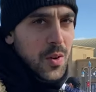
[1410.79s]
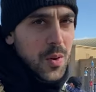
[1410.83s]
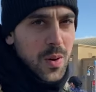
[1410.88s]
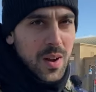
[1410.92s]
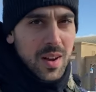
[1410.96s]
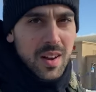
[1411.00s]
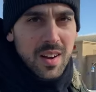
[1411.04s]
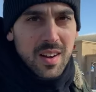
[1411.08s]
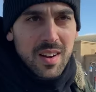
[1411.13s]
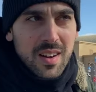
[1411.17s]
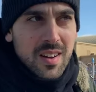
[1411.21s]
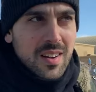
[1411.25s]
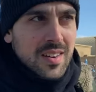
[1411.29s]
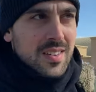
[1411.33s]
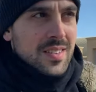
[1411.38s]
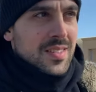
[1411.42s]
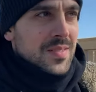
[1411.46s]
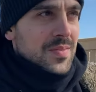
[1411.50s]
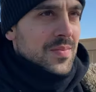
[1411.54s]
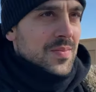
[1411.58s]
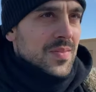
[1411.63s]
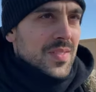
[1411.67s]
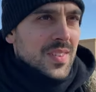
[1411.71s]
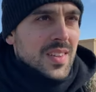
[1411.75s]
going on.
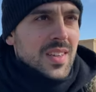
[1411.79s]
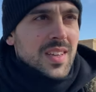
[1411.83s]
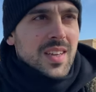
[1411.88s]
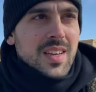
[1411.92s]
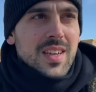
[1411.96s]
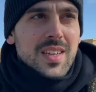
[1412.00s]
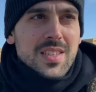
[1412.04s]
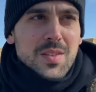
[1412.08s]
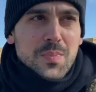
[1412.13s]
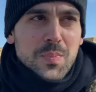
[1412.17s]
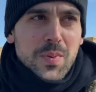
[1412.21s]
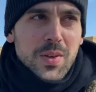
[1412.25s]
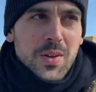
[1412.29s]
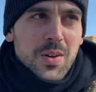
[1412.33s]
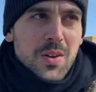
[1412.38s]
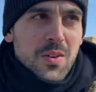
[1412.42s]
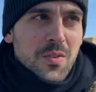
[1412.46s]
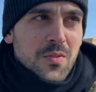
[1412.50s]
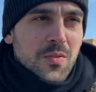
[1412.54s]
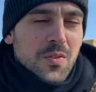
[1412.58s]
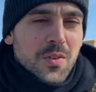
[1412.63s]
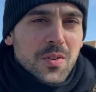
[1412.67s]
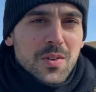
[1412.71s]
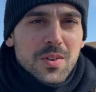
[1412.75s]
It's
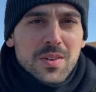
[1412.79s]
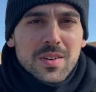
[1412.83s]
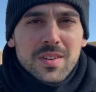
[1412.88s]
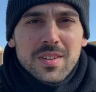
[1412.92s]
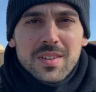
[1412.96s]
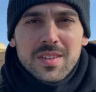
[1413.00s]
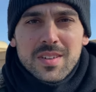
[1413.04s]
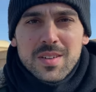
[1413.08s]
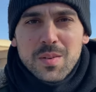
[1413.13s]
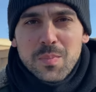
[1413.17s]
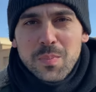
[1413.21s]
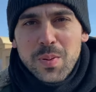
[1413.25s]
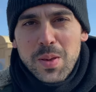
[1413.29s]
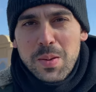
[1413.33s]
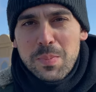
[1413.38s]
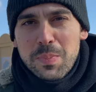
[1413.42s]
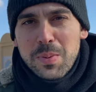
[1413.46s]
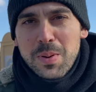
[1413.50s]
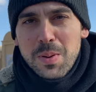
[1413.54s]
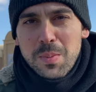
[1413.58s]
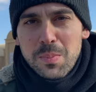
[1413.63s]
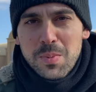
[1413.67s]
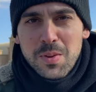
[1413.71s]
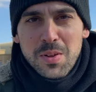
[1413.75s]
beautiful. The
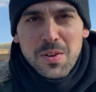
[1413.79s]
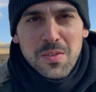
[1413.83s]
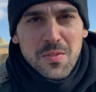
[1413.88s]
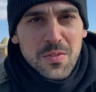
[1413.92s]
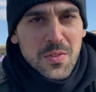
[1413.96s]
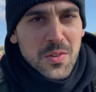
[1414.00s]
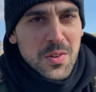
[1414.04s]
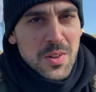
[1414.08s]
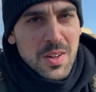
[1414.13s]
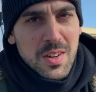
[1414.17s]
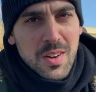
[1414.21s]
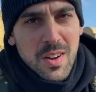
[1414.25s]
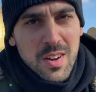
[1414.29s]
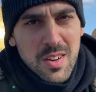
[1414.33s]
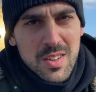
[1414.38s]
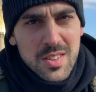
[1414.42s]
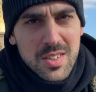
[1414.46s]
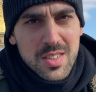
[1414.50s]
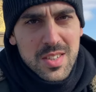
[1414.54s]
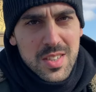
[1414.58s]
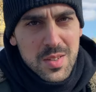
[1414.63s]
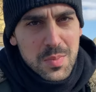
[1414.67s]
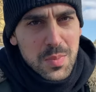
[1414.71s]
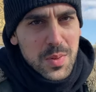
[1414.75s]
people are beautiful. The
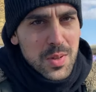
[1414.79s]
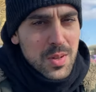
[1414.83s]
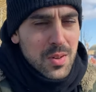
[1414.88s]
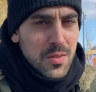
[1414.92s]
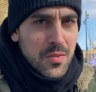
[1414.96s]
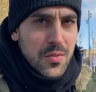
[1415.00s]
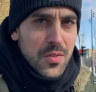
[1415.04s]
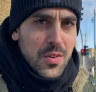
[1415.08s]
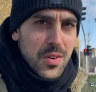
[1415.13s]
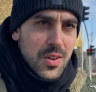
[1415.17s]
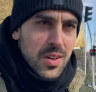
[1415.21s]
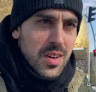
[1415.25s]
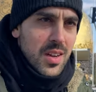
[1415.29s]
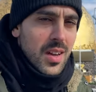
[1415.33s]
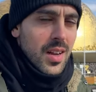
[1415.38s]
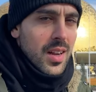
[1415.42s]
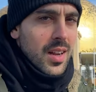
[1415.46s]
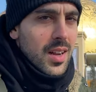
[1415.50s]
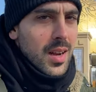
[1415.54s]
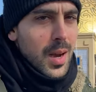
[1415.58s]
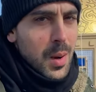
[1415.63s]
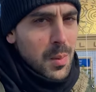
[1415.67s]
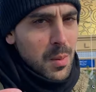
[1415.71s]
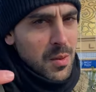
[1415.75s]
culture is beautiful.
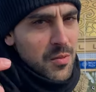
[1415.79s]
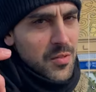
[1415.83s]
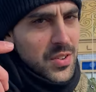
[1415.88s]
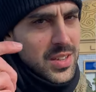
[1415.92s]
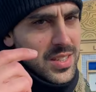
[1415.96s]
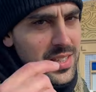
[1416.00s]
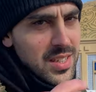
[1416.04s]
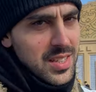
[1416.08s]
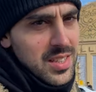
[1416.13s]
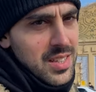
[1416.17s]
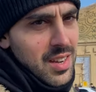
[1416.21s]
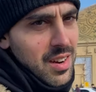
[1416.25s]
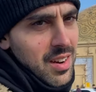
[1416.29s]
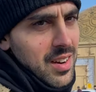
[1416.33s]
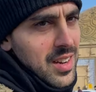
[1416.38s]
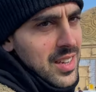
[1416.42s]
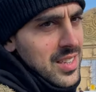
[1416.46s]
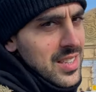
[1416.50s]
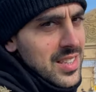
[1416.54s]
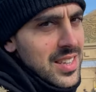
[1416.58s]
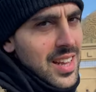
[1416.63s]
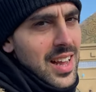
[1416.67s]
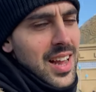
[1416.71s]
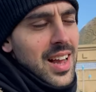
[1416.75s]
Come and visit
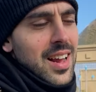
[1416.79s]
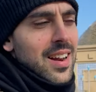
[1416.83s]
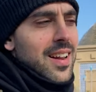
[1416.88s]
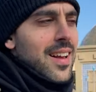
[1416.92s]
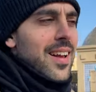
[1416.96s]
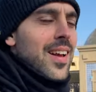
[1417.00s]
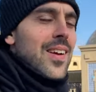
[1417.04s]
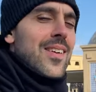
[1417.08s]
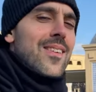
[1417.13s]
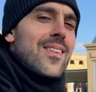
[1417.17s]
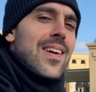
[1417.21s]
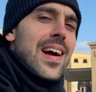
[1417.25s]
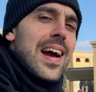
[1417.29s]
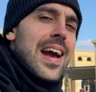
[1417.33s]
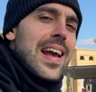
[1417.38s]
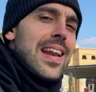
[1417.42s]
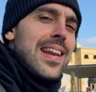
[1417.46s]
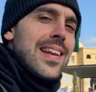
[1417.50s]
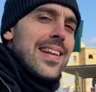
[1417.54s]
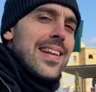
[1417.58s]
Turkestan right